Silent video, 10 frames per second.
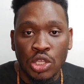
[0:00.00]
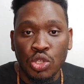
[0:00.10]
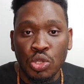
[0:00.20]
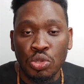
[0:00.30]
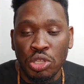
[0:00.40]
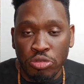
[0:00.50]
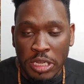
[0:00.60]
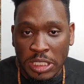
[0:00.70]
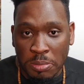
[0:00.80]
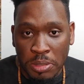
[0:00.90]
to the
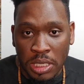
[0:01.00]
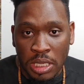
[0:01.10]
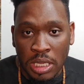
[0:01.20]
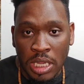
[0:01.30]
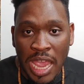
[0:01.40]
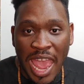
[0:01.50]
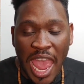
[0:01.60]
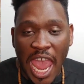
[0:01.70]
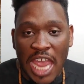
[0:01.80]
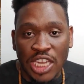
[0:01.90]
recipe
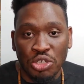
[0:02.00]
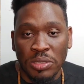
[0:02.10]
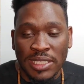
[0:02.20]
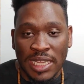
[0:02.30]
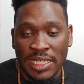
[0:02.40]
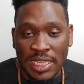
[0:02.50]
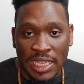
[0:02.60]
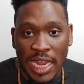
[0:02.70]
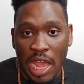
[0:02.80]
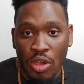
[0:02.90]
as you're testing
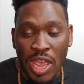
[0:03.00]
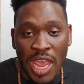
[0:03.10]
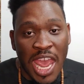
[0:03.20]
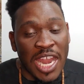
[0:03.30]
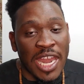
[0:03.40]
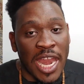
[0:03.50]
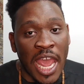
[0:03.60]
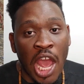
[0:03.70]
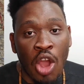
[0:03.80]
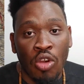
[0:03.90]
it out.
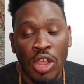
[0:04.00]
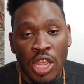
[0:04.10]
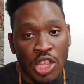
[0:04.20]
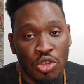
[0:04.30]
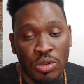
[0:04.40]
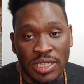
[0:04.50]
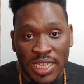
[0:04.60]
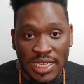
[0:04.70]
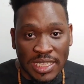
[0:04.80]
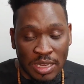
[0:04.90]
Now you are
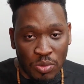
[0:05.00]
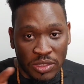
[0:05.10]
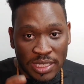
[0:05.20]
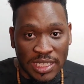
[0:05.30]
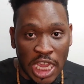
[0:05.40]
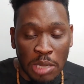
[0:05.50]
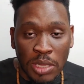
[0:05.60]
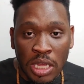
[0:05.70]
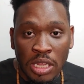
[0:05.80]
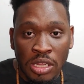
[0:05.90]
testing with the same
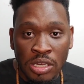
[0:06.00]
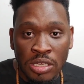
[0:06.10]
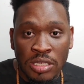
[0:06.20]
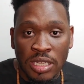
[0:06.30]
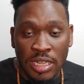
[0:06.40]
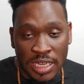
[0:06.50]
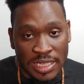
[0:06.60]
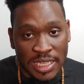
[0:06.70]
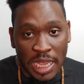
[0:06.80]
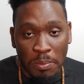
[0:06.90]
colors and the
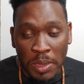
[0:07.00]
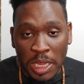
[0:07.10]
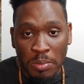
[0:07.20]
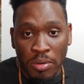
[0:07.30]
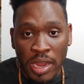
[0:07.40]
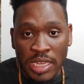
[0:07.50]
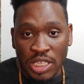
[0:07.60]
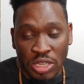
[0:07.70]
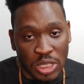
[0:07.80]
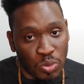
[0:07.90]
same paint brand,
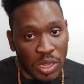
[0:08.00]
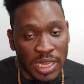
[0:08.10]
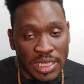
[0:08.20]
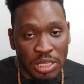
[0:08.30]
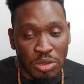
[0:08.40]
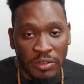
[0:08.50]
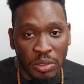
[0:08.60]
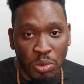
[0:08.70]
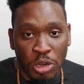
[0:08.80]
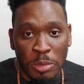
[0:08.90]
so that's one less thing you have
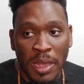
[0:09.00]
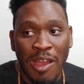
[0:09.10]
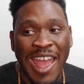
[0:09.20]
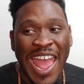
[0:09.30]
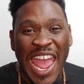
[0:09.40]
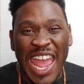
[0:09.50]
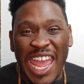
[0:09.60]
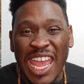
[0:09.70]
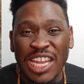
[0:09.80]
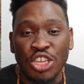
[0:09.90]
to worry about,
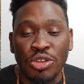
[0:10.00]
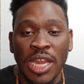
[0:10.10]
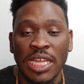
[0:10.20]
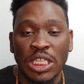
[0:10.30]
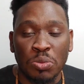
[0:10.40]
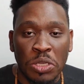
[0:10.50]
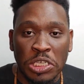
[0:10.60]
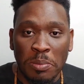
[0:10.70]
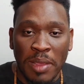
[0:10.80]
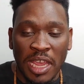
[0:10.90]
and you're not
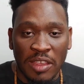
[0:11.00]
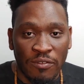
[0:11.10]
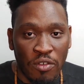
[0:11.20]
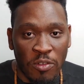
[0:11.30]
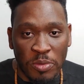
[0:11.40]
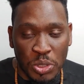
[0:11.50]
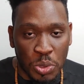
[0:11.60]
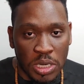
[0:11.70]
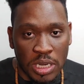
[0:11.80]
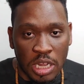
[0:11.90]
switching back and forth
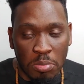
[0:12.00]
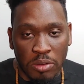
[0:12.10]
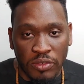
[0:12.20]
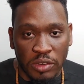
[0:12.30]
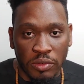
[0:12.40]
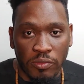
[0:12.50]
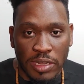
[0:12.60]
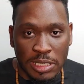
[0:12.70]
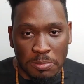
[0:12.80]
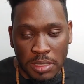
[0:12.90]
between a number of different
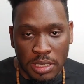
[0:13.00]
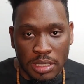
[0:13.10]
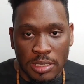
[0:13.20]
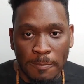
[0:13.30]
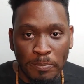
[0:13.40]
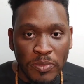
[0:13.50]
recipes.